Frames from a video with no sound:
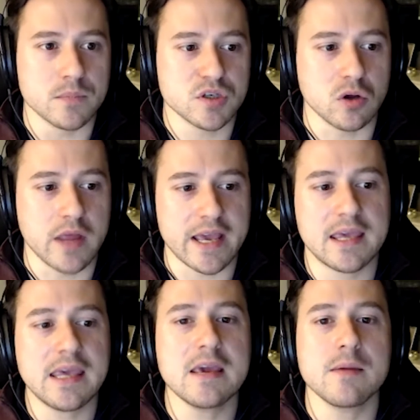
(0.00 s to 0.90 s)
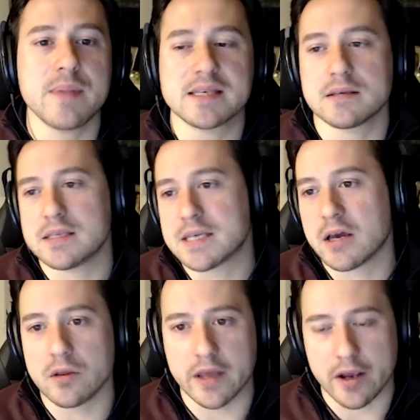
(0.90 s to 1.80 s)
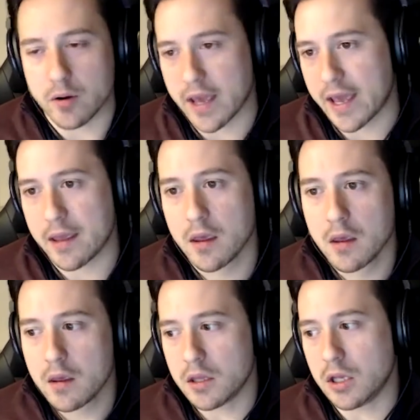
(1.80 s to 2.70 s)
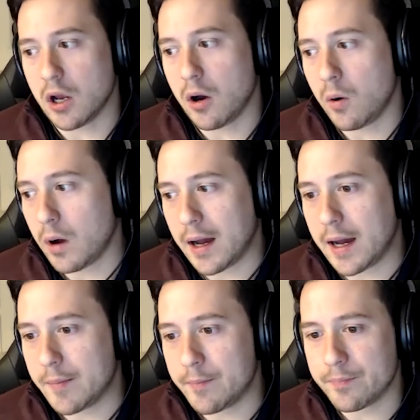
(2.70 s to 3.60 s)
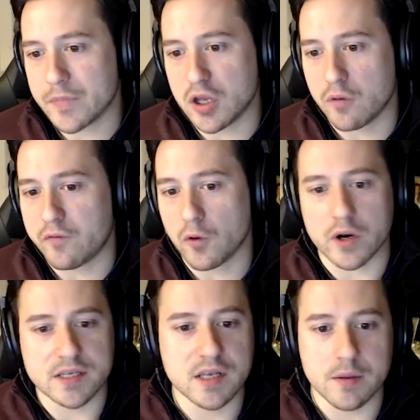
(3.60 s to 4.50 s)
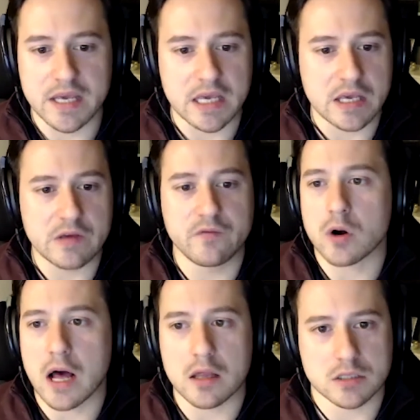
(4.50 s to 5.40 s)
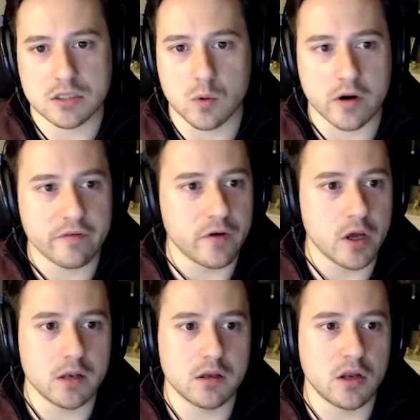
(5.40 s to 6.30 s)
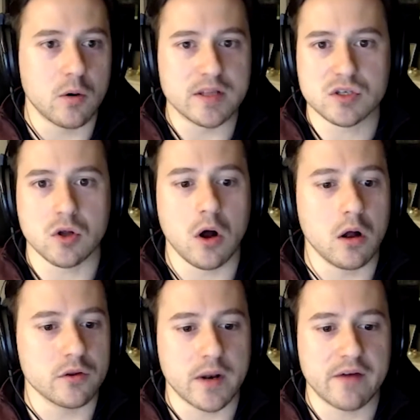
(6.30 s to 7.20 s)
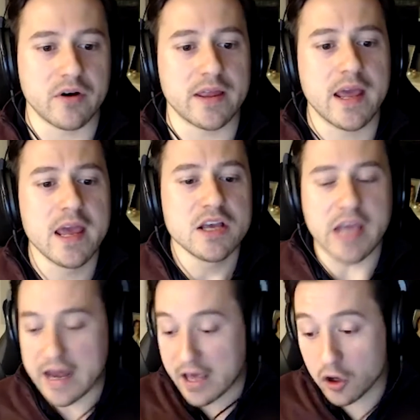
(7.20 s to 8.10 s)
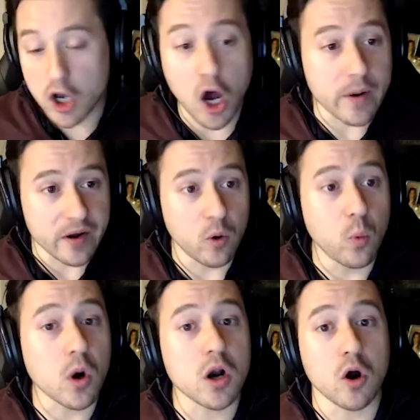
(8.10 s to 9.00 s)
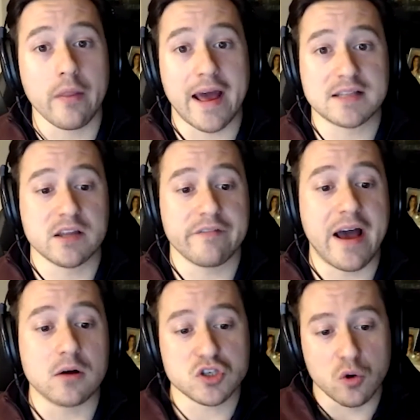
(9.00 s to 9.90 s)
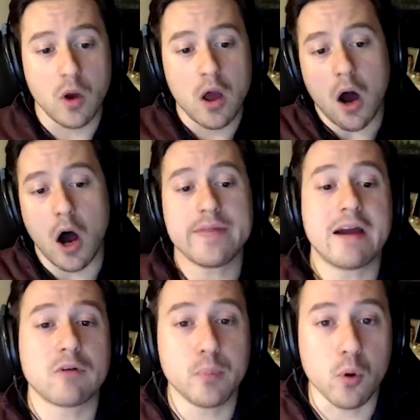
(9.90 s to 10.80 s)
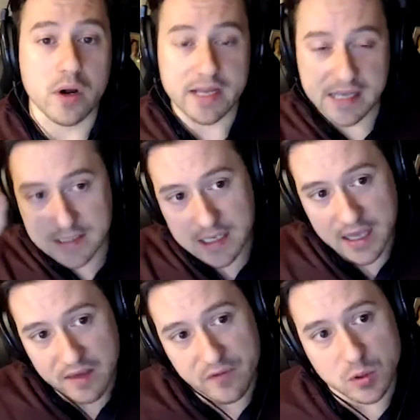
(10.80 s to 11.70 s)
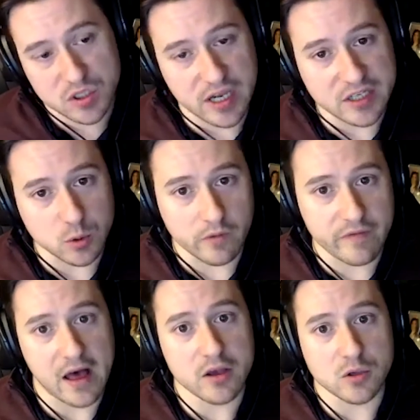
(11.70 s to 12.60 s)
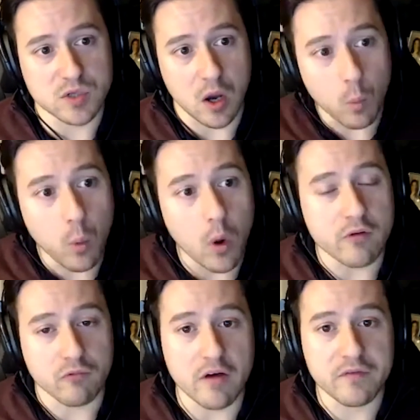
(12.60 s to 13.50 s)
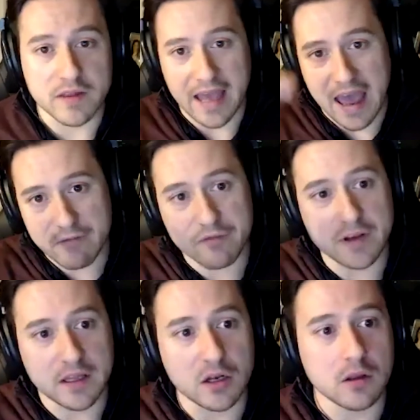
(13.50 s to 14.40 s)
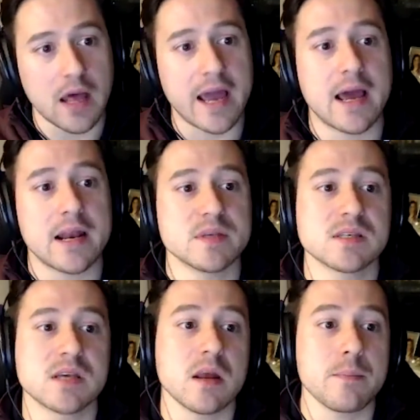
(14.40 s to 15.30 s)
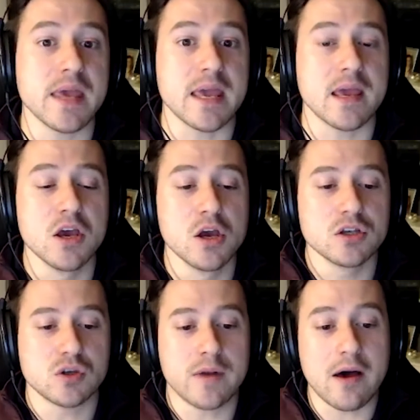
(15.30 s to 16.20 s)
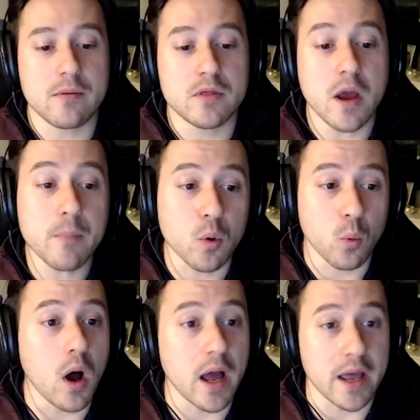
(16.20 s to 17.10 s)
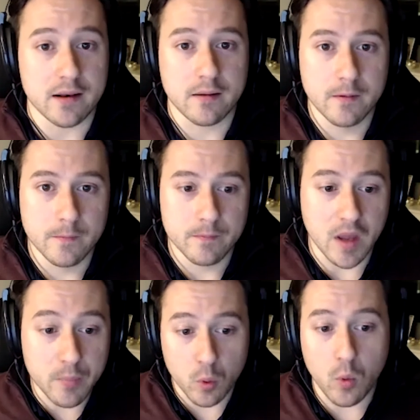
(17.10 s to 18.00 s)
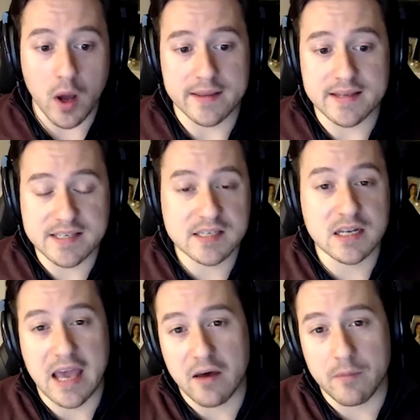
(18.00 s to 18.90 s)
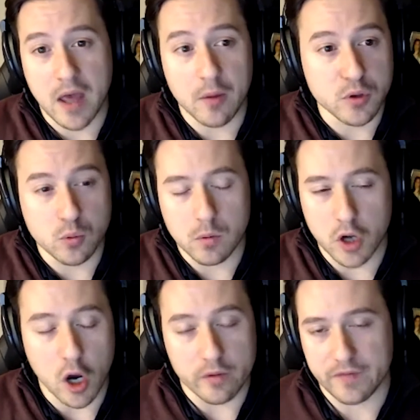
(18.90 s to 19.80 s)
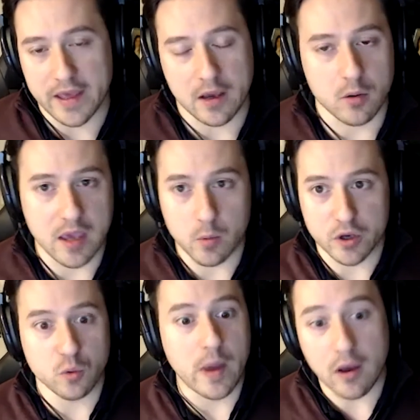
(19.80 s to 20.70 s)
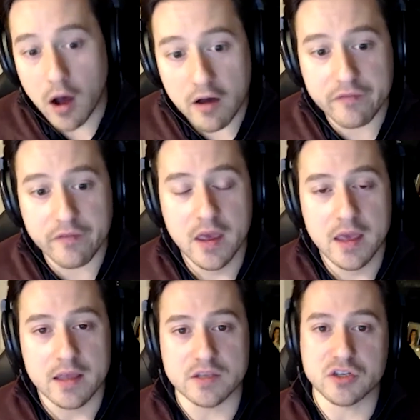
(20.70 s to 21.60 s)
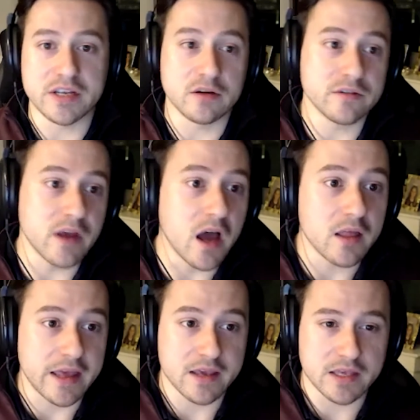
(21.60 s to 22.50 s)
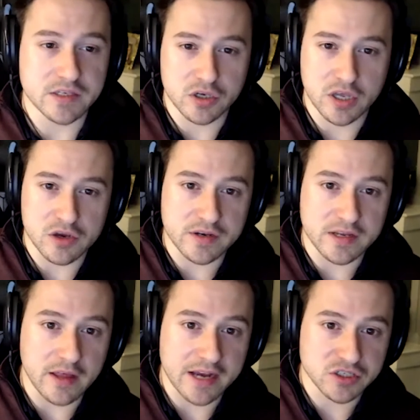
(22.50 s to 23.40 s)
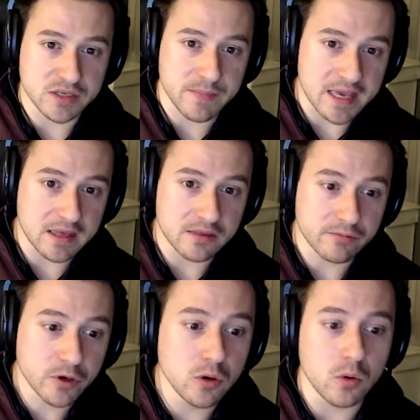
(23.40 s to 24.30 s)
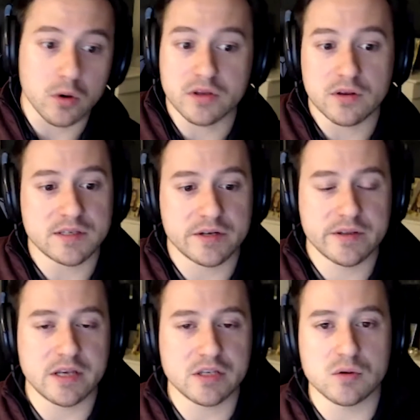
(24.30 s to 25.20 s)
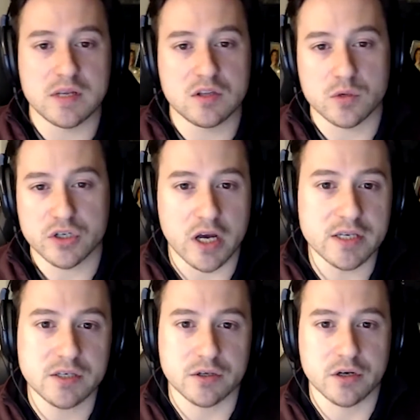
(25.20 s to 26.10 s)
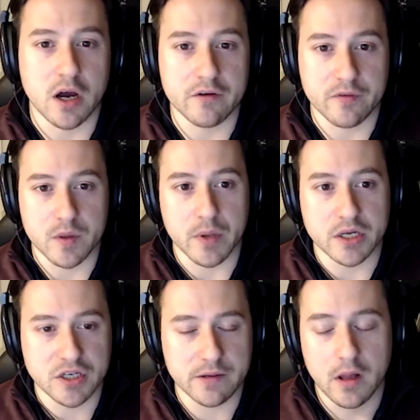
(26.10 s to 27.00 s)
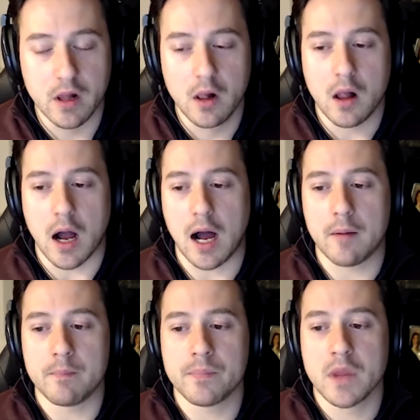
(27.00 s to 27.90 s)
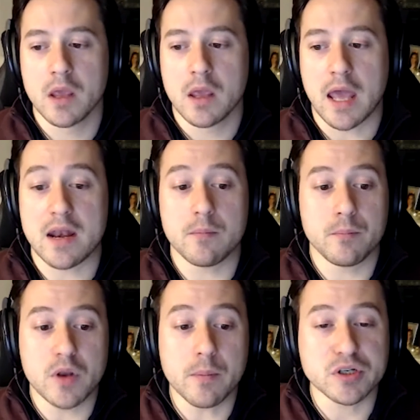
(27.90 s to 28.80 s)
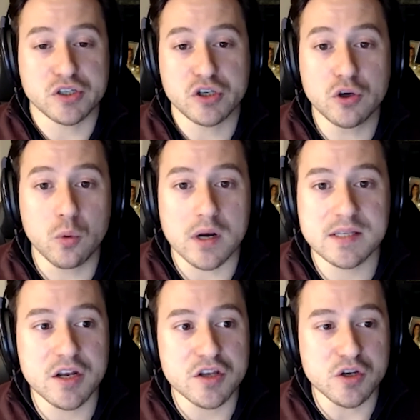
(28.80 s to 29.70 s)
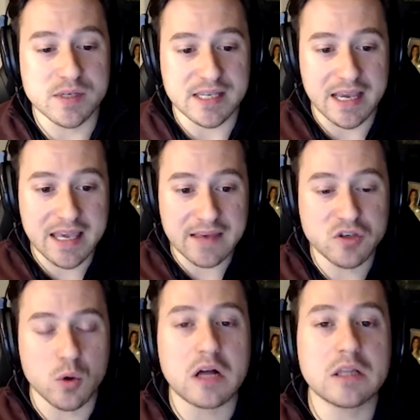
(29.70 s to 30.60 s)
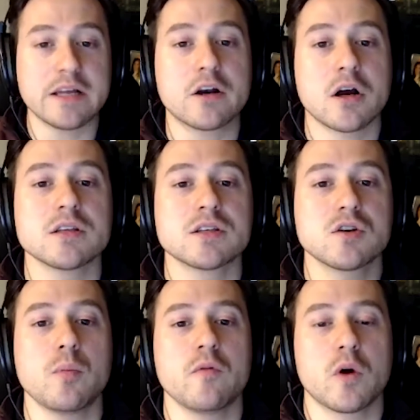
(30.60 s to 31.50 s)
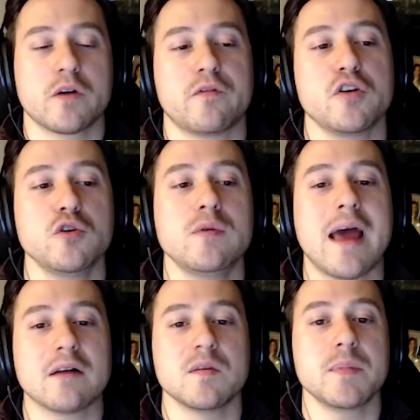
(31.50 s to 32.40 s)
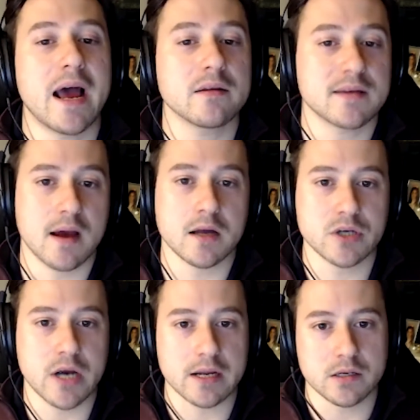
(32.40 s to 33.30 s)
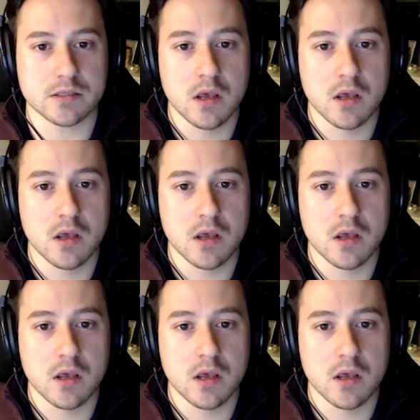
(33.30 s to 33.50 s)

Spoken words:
So like he could basically tell you like, okay, flooring is going to be $4 a square foot, installed or whatever. And he'll go and he'll work all that stuff out. So on that report, he's going to give you a schedule of values on what roughly every little line item is going to be. So now number one, this is going to help you know if like, okay, were you way off? Is your deal done? Like, can your deal actually make it through? Or is there things you need to adjust or cut from the budget? And number two, what it's going to do is it gives you a clear-cut scope of work for you now to bid out to contractors.